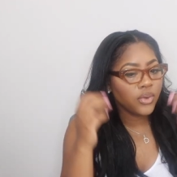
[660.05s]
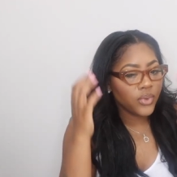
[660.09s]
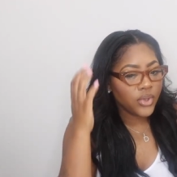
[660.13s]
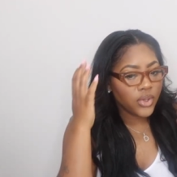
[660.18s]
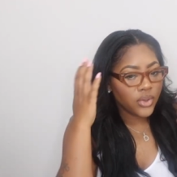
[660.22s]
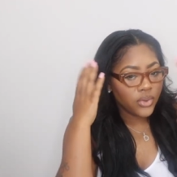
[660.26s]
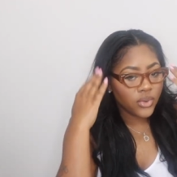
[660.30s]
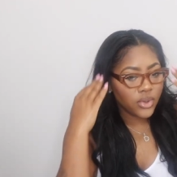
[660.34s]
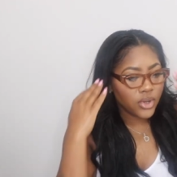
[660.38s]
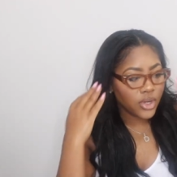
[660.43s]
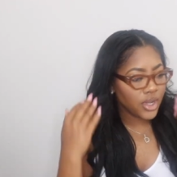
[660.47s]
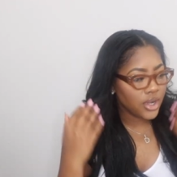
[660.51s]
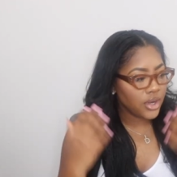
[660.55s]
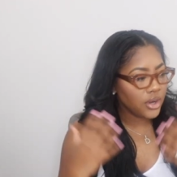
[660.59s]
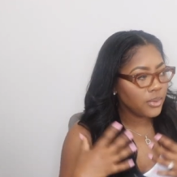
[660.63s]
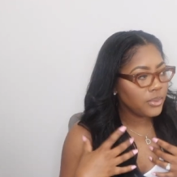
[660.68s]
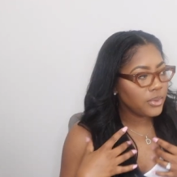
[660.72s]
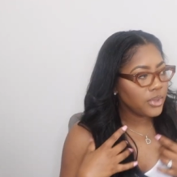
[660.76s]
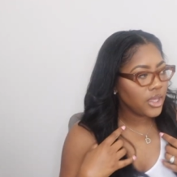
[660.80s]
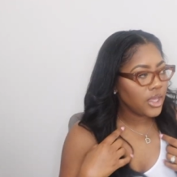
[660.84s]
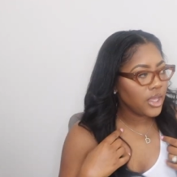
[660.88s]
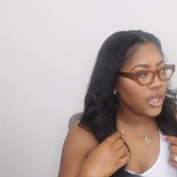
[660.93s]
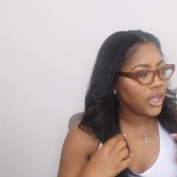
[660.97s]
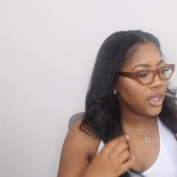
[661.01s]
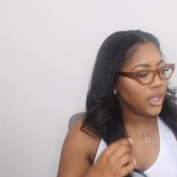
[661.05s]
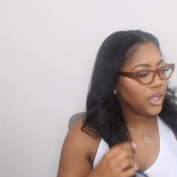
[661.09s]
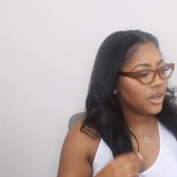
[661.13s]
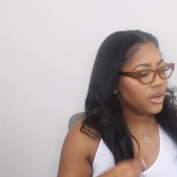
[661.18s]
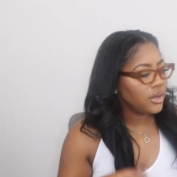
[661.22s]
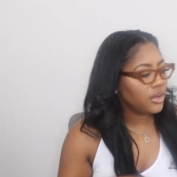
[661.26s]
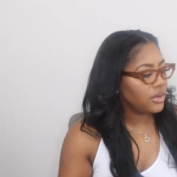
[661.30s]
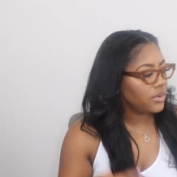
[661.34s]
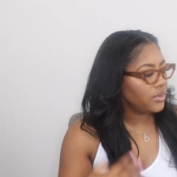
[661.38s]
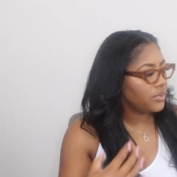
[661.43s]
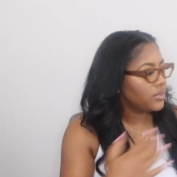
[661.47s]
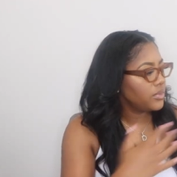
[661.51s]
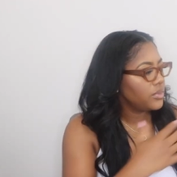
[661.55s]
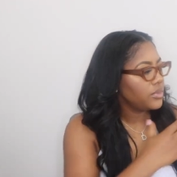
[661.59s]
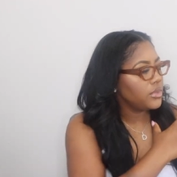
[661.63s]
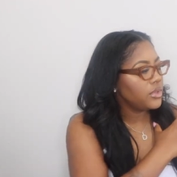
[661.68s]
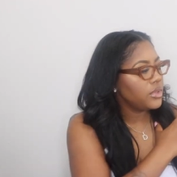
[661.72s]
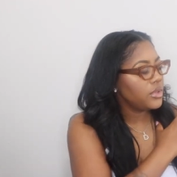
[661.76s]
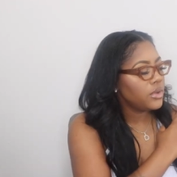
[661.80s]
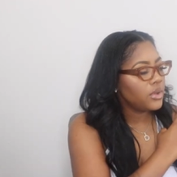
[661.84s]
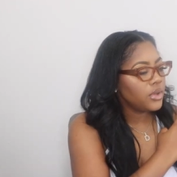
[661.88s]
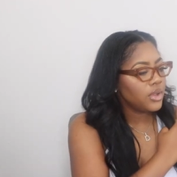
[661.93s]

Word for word: when you go on the airplane. You